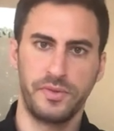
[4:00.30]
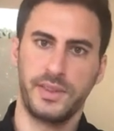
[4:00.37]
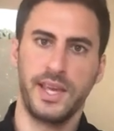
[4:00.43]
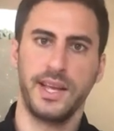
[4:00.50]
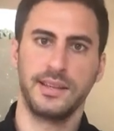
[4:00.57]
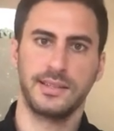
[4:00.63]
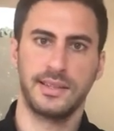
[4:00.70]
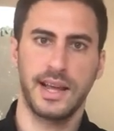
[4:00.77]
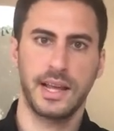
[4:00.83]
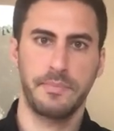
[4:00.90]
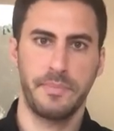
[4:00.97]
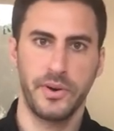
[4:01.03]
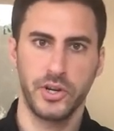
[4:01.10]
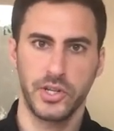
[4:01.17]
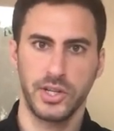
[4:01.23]
things
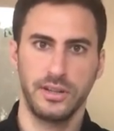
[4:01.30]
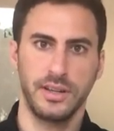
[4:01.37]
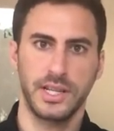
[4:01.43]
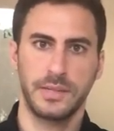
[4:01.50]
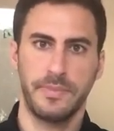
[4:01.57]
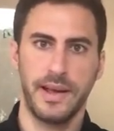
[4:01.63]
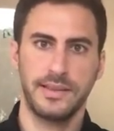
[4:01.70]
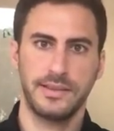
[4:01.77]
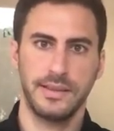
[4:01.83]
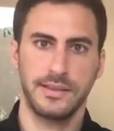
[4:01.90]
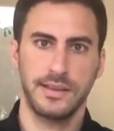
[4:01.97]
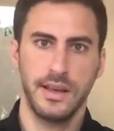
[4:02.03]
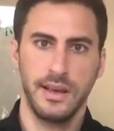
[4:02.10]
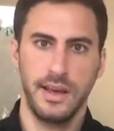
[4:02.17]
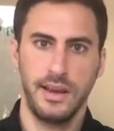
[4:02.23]
like personal
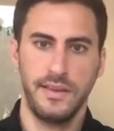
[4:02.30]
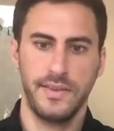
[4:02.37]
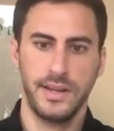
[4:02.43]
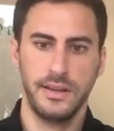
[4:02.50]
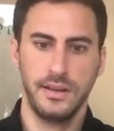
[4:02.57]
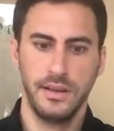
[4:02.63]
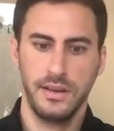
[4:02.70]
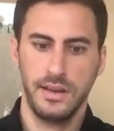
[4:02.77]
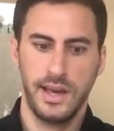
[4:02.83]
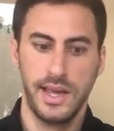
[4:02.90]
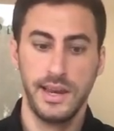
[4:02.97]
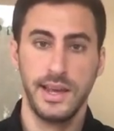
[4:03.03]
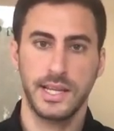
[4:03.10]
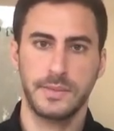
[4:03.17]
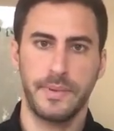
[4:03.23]
expenses, and even
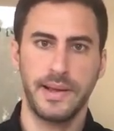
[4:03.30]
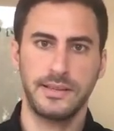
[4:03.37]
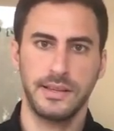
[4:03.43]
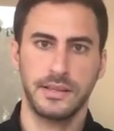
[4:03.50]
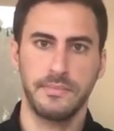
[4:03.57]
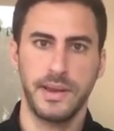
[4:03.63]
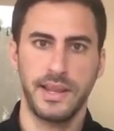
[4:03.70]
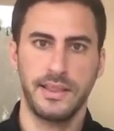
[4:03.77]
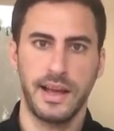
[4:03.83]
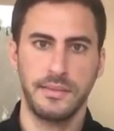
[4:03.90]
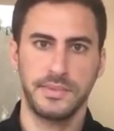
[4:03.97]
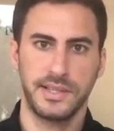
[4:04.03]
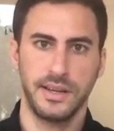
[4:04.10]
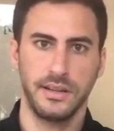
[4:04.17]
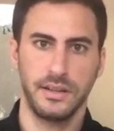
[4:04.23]
any expenses. Many
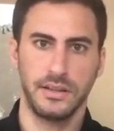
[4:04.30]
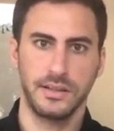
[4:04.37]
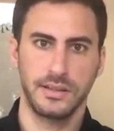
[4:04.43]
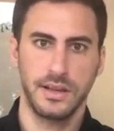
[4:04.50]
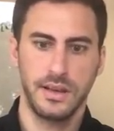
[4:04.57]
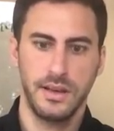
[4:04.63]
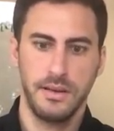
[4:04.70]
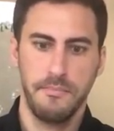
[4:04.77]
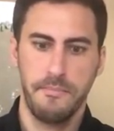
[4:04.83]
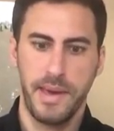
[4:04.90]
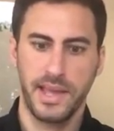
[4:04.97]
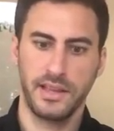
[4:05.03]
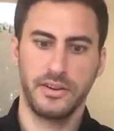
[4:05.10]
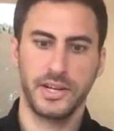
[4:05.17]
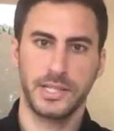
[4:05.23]
times sellers
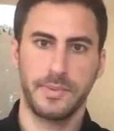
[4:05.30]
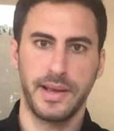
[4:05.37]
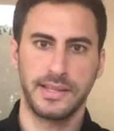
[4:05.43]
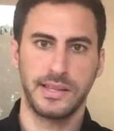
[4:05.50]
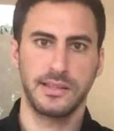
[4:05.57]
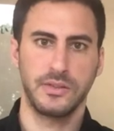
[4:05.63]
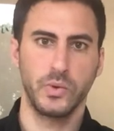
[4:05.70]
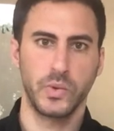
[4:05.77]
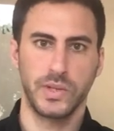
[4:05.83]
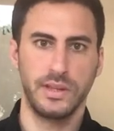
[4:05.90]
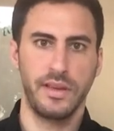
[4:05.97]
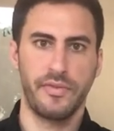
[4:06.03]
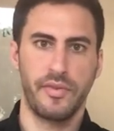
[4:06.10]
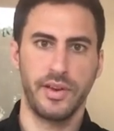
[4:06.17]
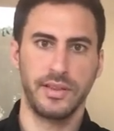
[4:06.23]
make their expenses look
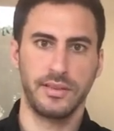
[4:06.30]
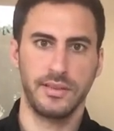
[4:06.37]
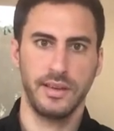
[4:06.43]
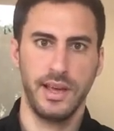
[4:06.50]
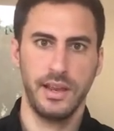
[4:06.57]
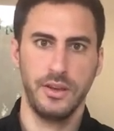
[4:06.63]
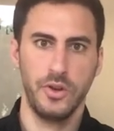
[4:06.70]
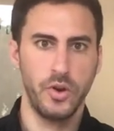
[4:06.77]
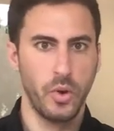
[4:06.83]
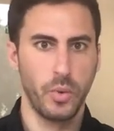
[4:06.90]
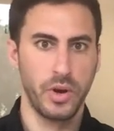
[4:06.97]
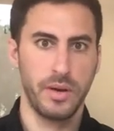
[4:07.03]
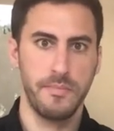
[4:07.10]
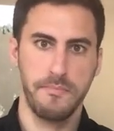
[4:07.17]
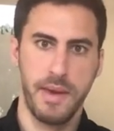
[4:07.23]
different, and you don't
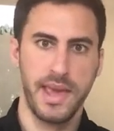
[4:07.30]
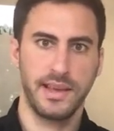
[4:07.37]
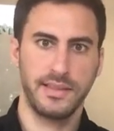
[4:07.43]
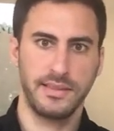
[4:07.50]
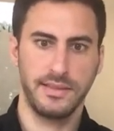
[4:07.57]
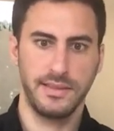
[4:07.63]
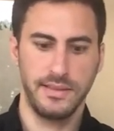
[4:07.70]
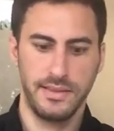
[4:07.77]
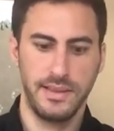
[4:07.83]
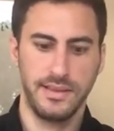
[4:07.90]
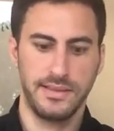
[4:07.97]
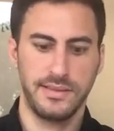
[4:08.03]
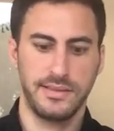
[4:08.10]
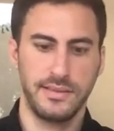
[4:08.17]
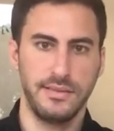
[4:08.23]
want to make
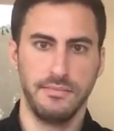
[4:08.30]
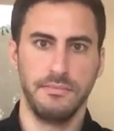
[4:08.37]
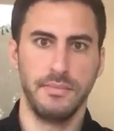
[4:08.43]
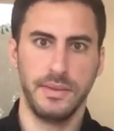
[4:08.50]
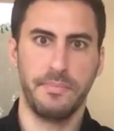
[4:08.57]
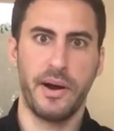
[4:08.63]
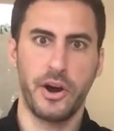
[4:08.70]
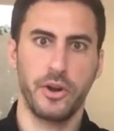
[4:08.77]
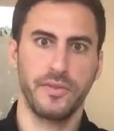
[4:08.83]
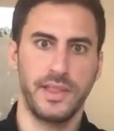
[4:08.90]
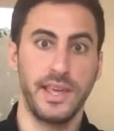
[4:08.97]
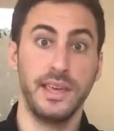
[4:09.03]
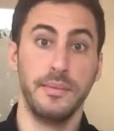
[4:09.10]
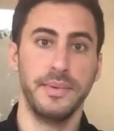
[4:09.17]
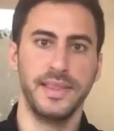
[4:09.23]
this part of
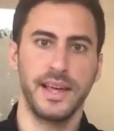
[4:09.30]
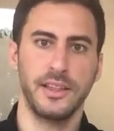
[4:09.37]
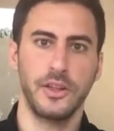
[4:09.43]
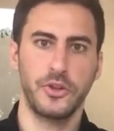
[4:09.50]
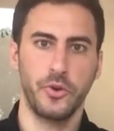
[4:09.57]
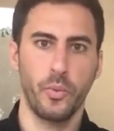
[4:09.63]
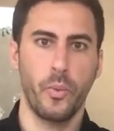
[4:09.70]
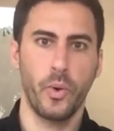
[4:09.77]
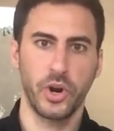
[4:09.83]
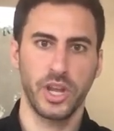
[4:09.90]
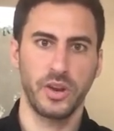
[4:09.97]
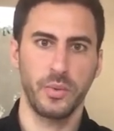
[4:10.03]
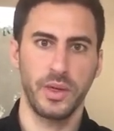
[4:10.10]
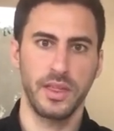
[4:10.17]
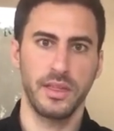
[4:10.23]
the EBITDA that you're
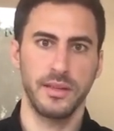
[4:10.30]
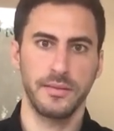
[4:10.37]
working with.